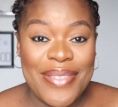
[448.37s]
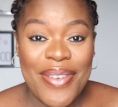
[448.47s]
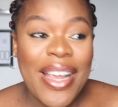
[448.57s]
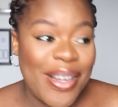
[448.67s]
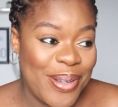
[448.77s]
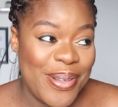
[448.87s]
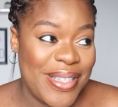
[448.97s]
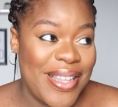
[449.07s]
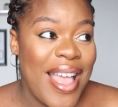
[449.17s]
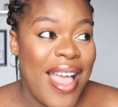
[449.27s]
It's very
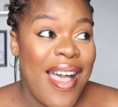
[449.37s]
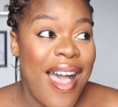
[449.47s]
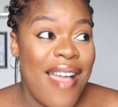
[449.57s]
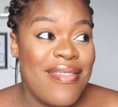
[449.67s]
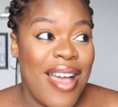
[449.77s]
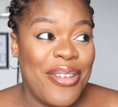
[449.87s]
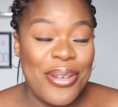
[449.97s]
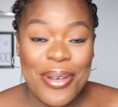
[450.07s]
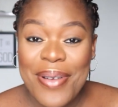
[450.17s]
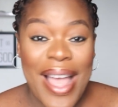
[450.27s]
close. I, I
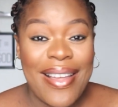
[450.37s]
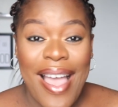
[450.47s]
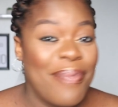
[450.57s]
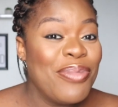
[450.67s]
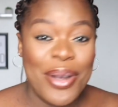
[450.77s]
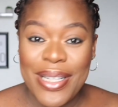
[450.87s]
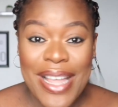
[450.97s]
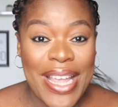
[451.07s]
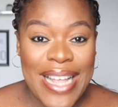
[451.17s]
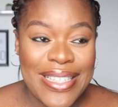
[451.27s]
don't know. I, I'm not going to
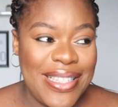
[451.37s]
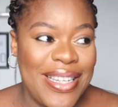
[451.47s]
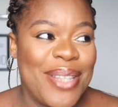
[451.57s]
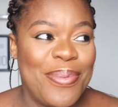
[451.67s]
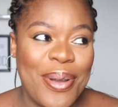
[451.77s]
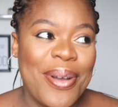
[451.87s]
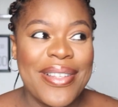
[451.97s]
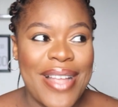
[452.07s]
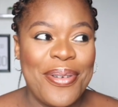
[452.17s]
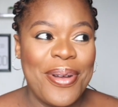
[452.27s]
tell you guys the date
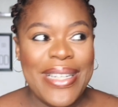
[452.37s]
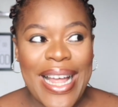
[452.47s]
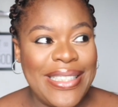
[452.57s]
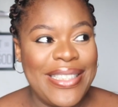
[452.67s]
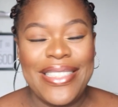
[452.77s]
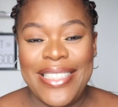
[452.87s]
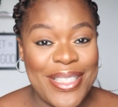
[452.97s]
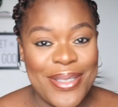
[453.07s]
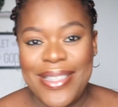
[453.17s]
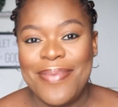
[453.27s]
because I know on that day,
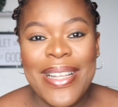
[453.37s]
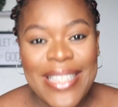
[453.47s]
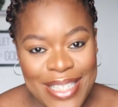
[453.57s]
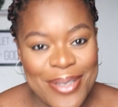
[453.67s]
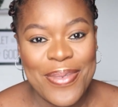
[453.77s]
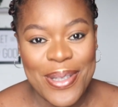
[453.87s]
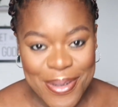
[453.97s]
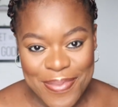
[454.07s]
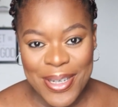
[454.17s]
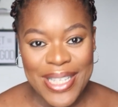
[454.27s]
Jesus, the messages be
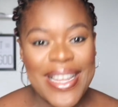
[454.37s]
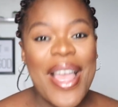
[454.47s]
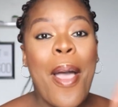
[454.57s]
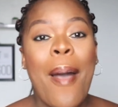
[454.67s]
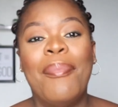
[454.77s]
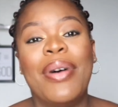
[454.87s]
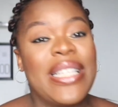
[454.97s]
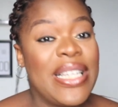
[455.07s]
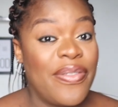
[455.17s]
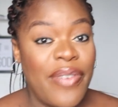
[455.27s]
too much.
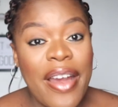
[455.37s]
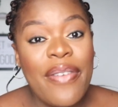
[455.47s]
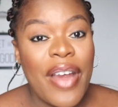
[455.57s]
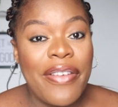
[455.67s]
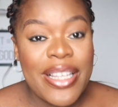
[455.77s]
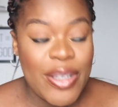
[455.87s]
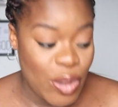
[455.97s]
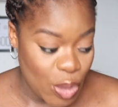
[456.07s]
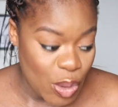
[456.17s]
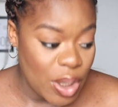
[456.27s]
But it's very, very
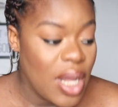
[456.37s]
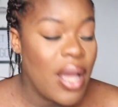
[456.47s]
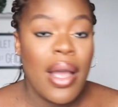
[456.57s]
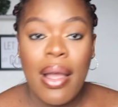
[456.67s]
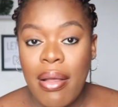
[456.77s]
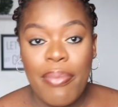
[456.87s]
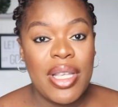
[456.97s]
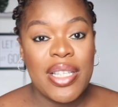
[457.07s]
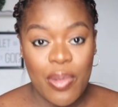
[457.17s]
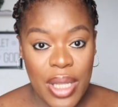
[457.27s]
soon. Um,
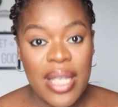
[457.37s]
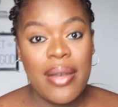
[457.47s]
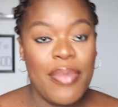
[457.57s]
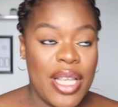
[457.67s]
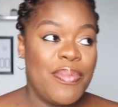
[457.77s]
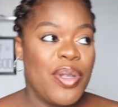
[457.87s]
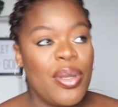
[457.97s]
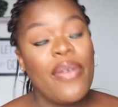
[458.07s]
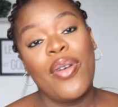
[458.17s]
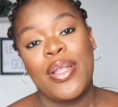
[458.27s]
it's within. It's
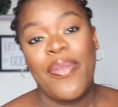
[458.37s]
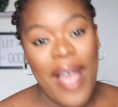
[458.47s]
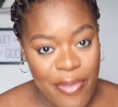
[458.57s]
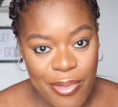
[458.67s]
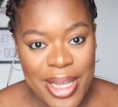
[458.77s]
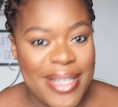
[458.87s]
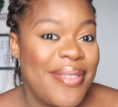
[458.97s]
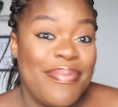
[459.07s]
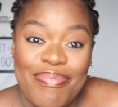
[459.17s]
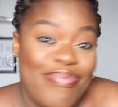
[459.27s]
between four to five
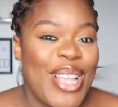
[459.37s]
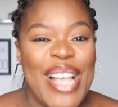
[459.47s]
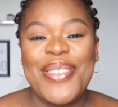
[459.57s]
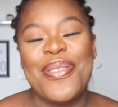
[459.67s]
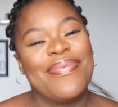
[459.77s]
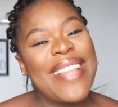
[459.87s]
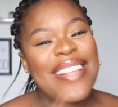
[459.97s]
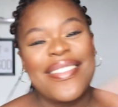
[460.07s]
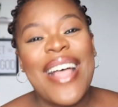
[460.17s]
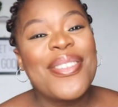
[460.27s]
weeks. So
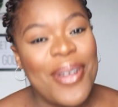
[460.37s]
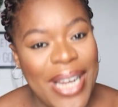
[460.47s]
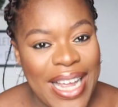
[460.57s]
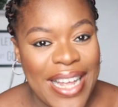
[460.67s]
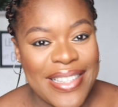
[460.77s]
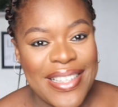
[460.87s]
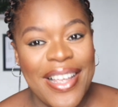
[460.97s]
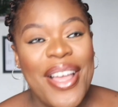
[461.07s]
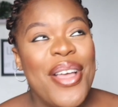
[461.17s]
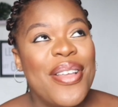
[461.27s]
that's that's all I can
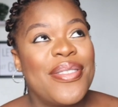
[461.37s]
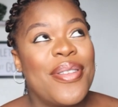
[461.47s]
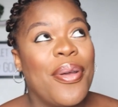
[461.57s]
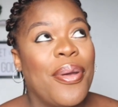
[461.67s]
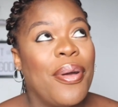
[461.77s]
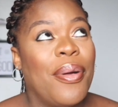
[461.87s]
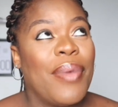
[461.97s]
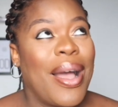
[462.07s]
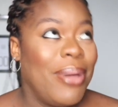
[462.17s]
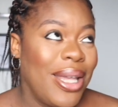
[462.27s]
say. So
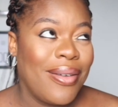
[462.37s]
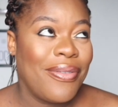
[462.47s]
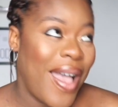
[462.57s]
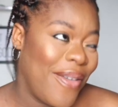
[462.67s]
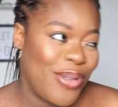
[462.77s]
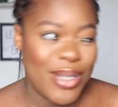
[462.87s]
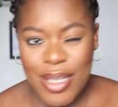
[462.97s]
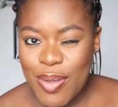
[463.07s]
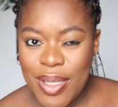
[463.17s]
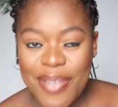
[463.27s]
um I mean five to
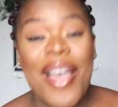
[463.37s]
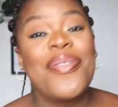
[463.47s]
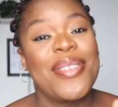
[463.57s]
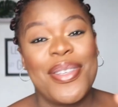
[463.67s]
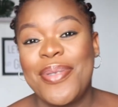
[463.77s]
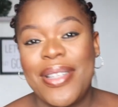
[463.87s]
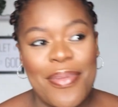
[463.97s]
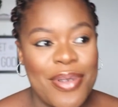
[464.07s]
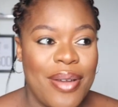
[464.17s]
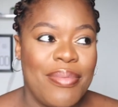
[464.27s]
six weeks five to six weeks
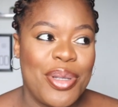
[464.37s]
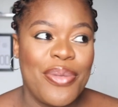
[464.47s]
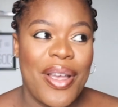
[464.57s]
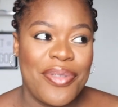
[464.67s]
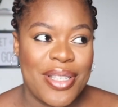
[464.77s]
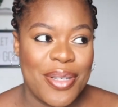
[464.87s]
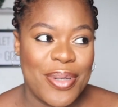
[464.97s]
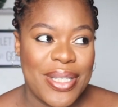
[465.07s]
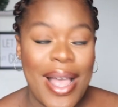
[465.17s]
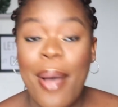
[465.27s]
I'm sorry, between five to
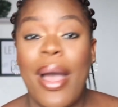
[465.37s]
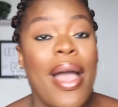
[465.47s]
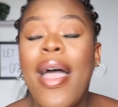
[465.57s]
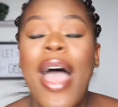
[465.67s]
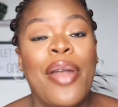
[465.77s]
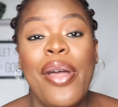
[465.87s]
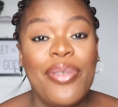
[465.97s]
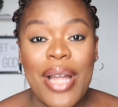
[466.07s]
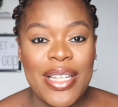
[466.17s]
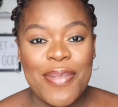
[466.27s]
six weeks I, I, I don't
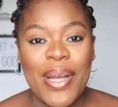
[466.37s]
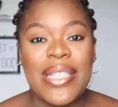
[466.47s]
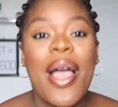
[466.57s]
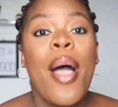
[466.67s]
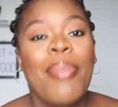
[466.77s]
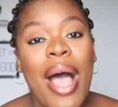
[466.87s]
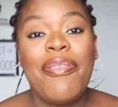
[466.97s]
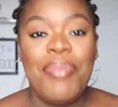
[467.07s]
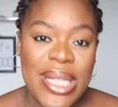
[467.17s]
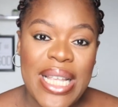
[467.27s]
even know at this point, but
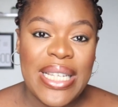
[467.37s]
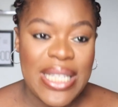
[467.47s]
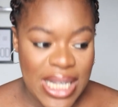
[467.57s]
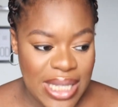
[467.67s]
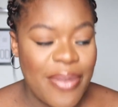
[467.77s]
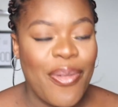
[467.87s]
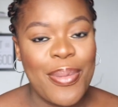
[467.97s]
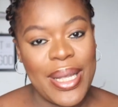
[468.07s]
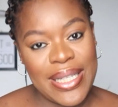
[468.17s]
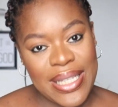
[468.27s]
I've picked a date
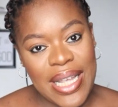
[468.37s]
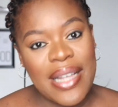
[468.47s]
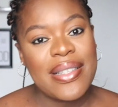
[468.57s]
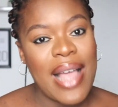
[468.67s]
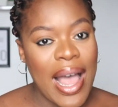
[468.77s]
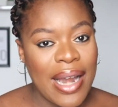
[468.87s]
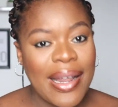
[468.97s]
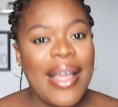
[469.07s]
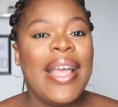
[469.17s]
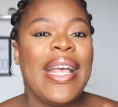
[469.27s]
for my C S,
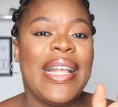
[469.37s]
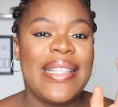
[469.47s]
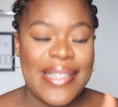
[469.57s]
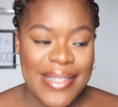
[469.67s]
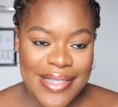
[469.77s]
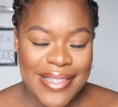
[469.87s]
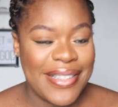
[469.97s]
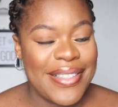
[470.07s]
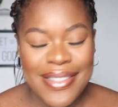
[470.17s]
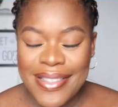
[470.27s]
and it's
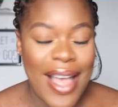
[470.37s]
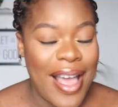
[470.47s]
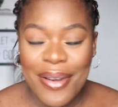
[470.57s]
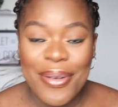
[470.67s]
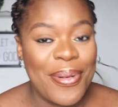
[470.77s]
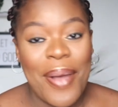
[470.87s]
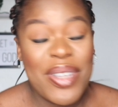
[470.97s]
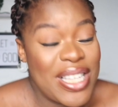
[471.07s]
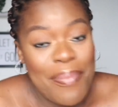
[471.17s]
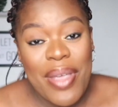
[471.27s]
it's I don't know,
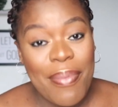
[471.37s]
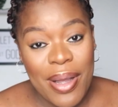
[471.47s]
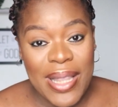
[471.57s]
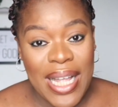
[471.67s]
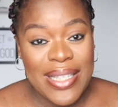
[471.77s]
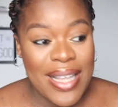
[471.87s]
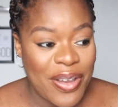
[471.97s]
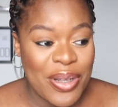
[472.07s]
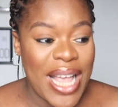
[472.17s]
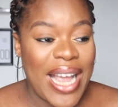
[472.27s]
I'm just happy about that
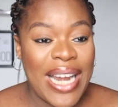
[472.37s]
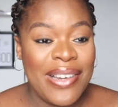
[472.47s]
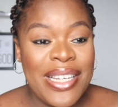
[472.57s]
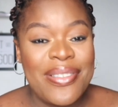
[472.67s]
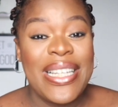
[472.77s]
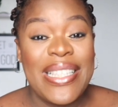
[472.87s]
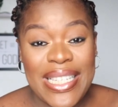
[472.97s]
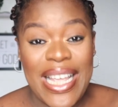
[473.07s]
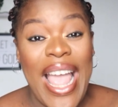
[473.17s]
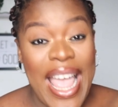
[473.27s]
because I can literally
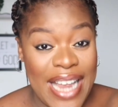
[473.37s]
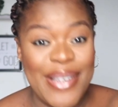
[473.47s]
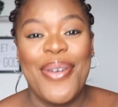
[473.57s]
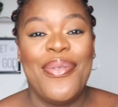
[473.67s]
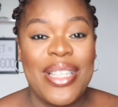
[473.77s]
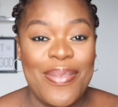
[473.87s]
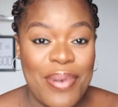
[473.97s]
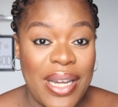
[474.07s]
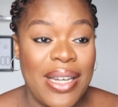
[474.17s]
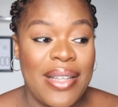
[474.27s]
see the end of this
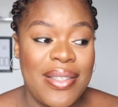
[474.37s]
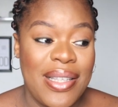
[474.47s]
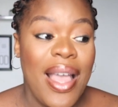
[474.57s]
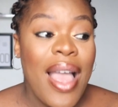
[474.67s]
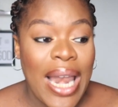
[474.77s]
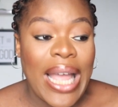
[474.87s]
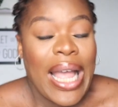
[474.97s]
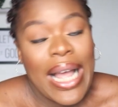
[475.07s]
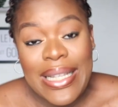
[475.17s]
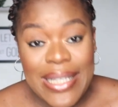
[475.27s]
pregnancy.
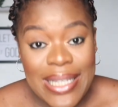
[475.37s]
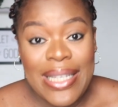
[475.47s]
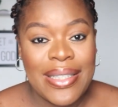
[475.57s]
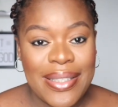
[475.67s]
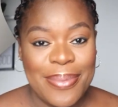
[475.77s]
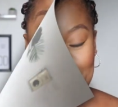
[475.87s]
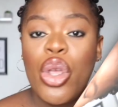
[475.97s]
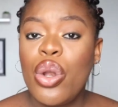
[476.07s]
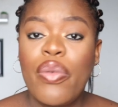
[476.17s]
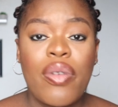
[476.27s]
Like, I can see it,
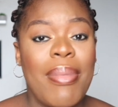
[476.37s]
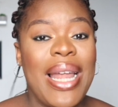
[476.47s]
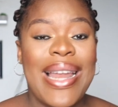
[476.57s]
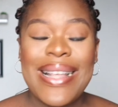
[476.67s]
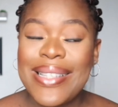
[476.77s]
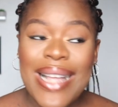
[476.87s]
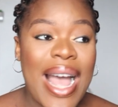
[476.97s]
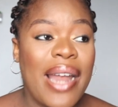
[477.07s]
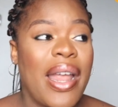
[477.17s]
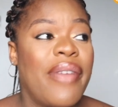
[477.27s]
you know. From my last
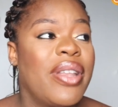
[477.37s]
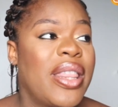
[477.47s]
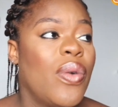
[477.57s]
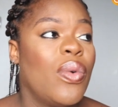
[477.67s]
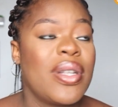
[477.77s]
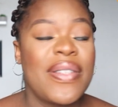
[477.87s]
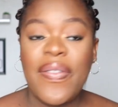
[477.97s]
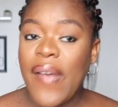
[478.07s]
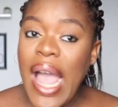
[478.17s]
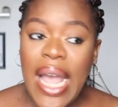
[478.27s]
scan, everything was
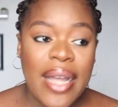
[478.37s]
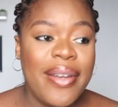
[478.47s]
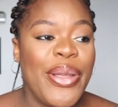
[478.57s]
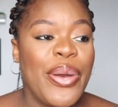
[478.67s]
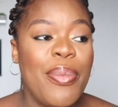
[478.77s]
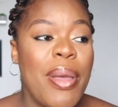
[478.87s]
fine, you know.